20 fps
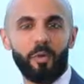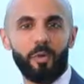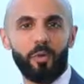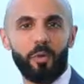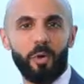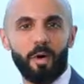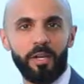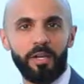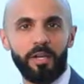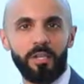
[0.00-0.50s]

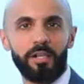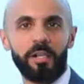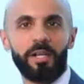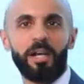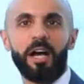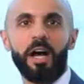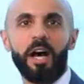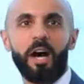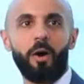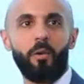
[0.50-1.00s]
1,
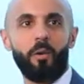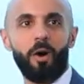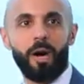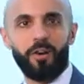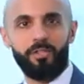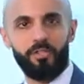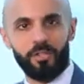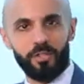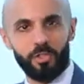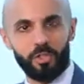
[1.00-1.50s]
how
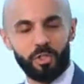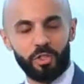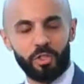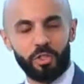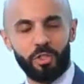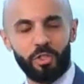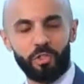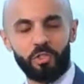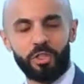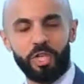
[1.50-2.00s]
often should
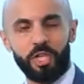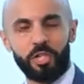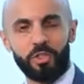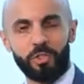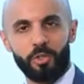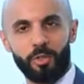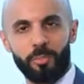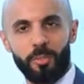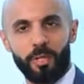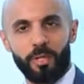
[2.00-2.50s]
you check your
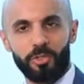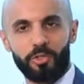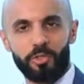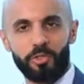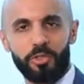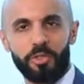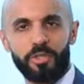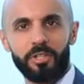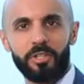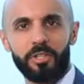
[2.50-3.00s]
blood
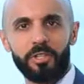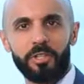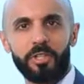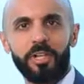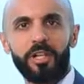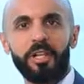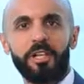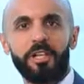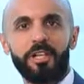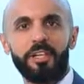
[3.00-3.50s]
sugar?
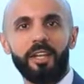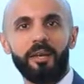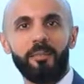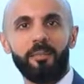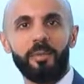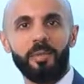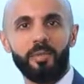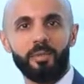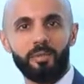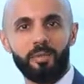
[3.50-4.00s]

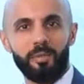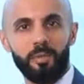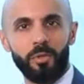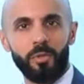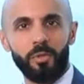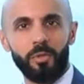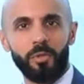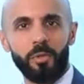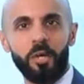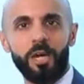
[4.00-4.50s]
Number
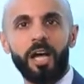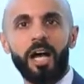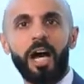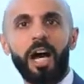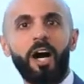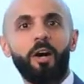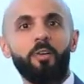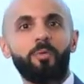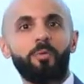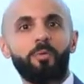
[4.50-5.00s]
2,
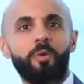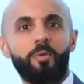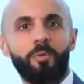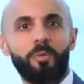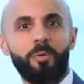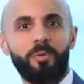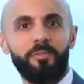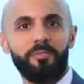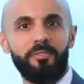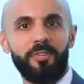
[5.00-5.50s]
how to
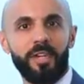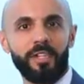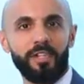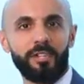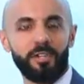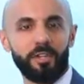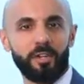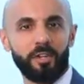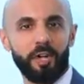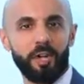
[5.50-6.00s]
prevent the
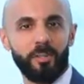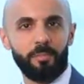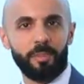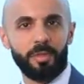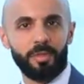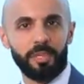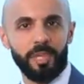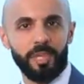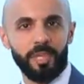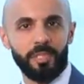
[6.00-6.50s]

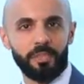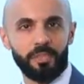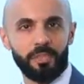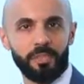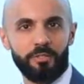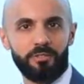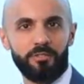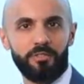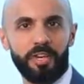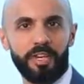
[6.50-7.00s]
complication of
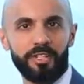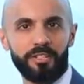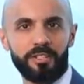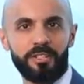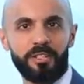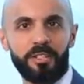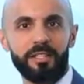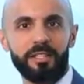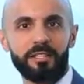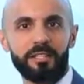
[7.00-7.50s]

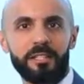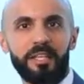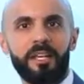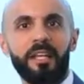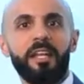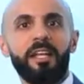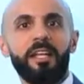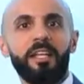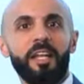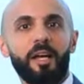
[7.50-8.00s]
fasting.
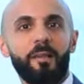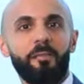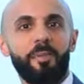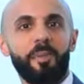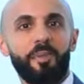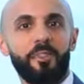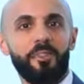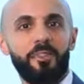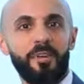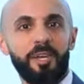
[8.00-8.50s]
Number
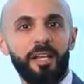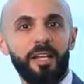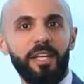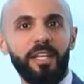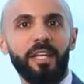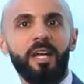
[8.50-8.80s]
3,